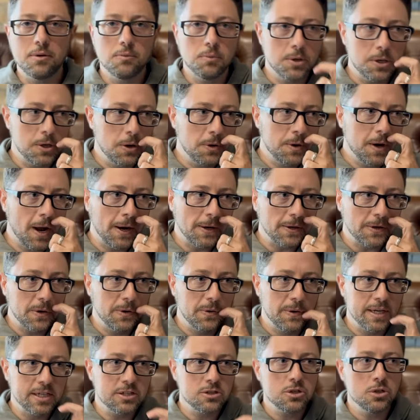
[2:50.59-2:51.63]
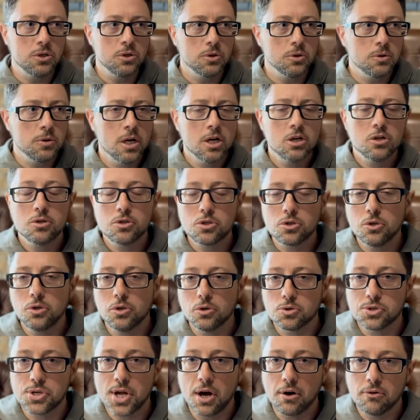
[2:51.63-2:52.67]
Well, you're not going to sue
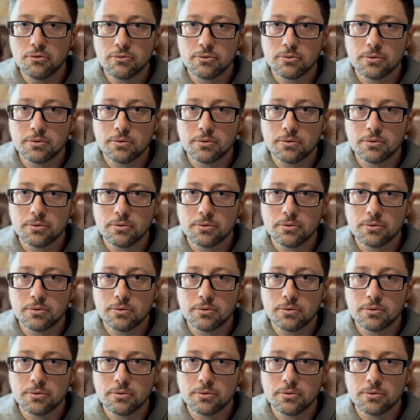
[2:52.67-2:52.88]
yourself.